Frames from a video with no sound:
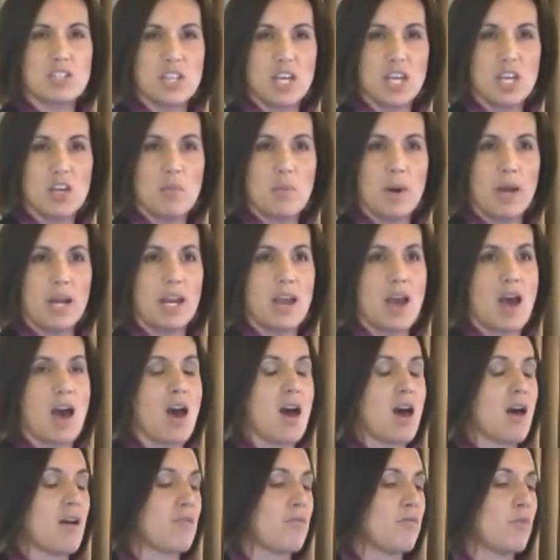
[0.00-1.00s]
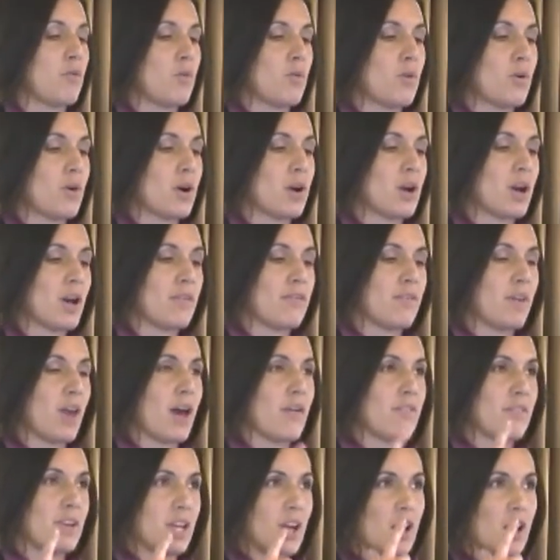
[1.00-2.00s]
that you might have, or if you
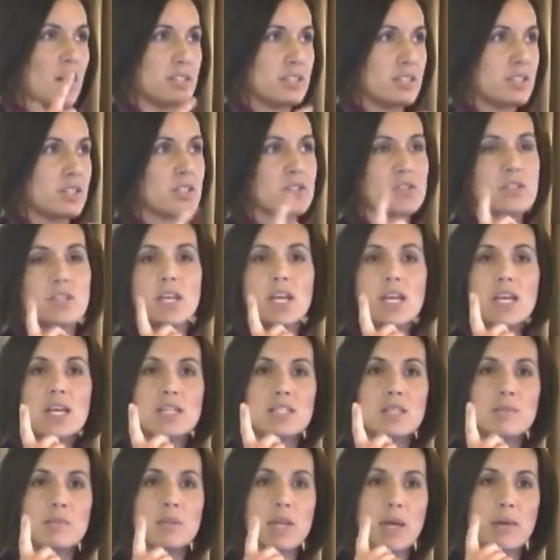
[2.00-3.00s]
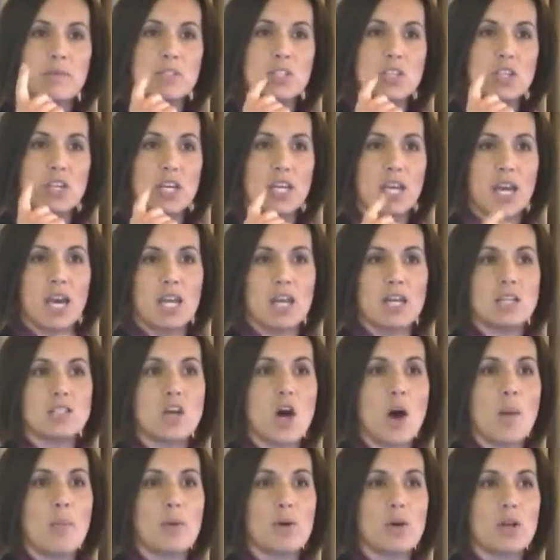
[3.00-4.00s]
have any ulcers, sometimes you can get a
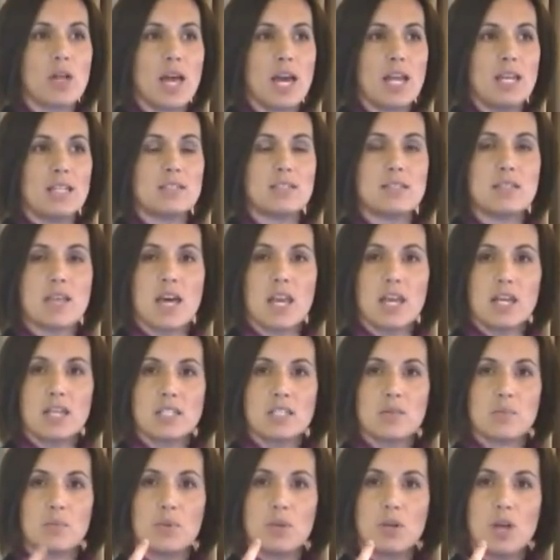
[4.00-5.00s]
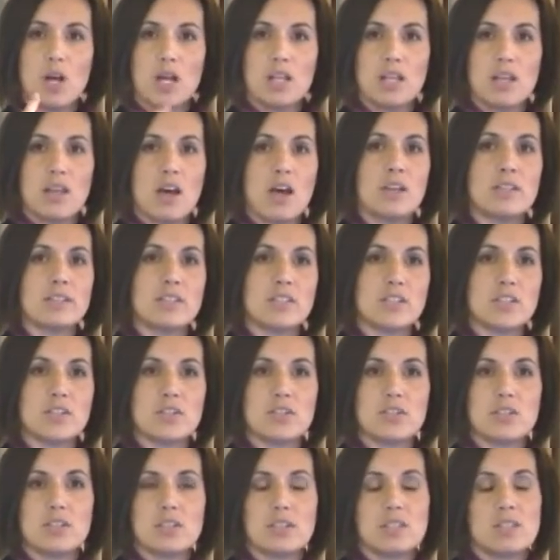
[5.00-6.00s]
topical anesthetic to put on the
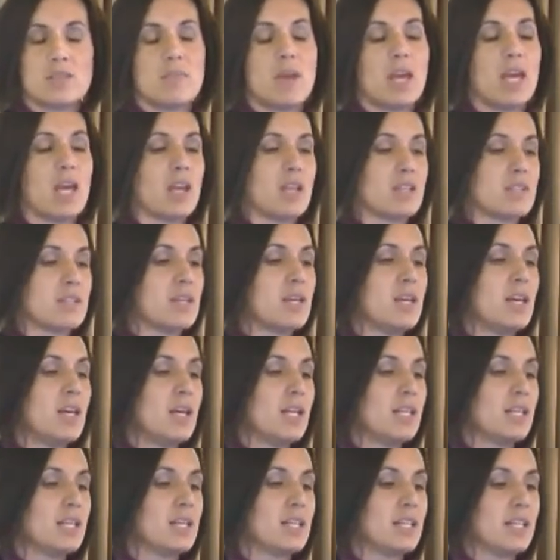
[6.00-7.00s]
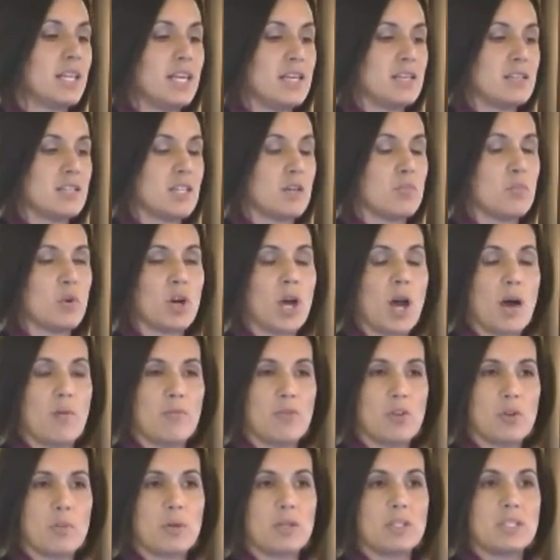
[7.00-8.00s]
ulcers to make it a little easier, more
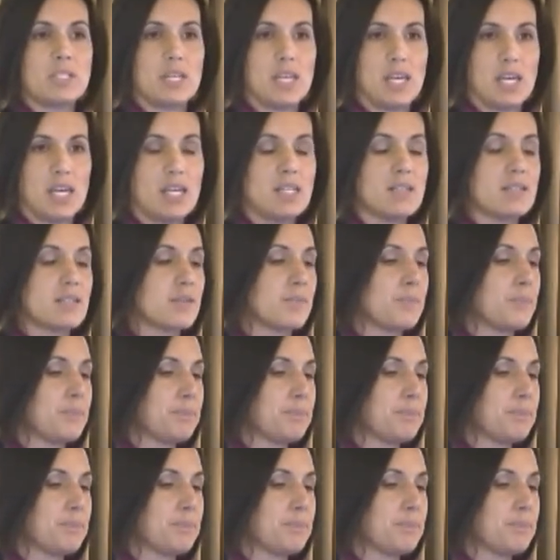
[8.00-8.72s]
comfortable to eat.